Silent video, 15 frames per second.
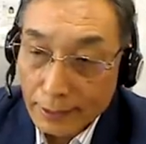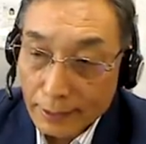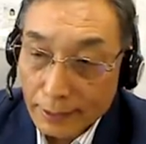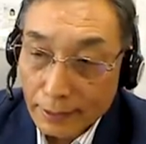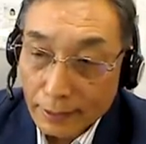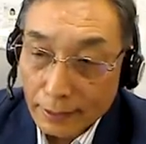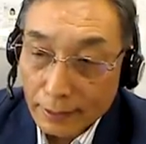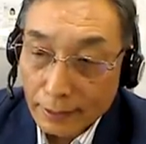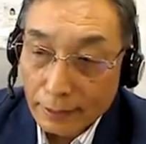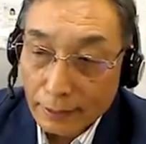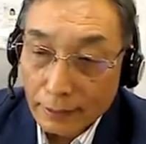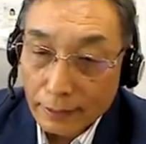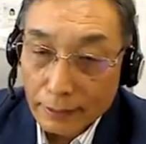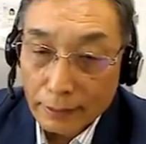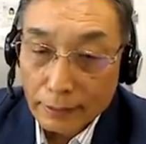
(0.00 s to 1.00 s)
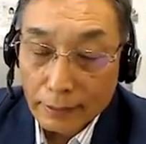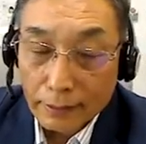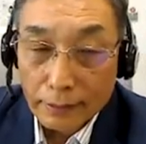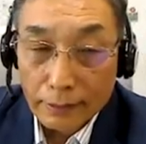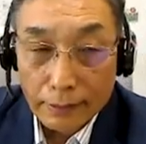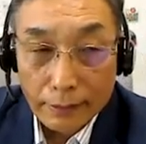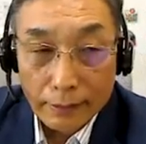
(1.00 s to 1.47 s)
uh, in some
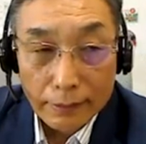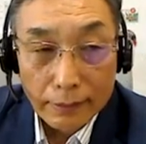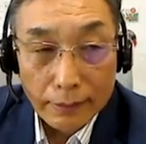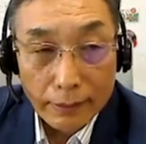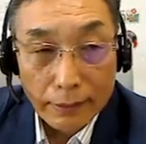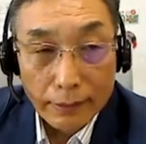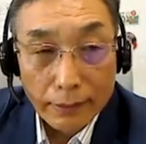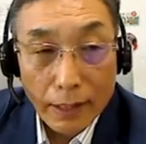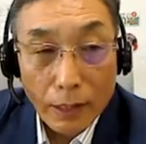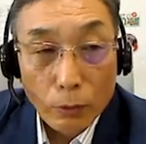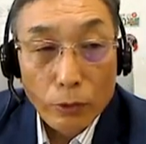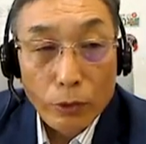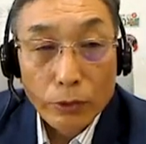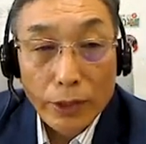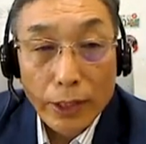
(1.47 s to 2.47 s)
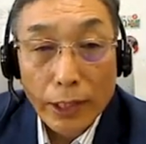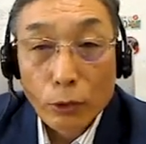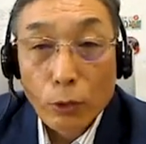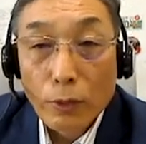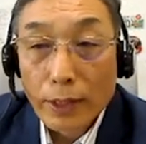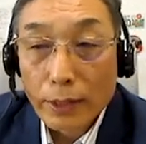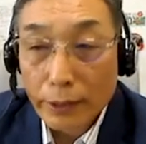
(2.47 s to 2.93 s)
cases it was hard
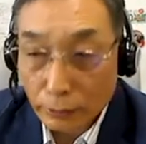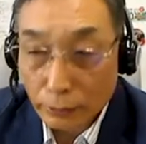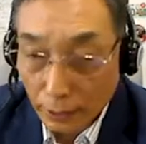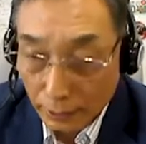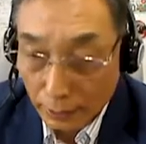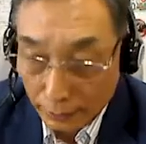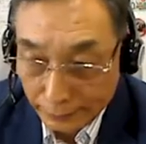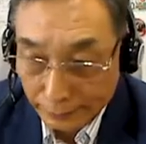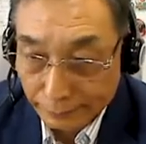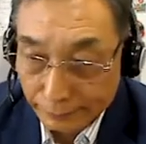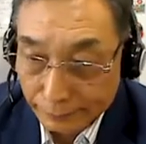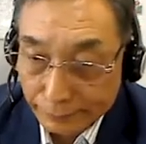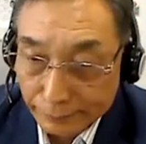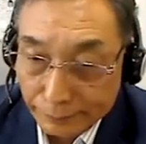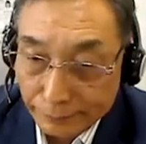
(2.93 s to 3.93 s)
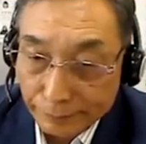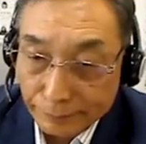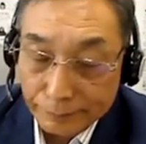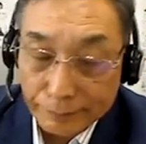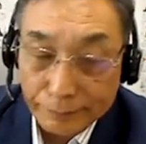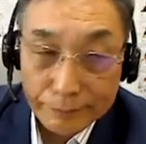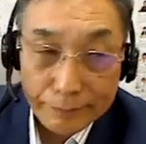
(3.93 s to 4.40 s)
to accept
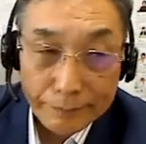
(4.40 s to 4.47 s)
because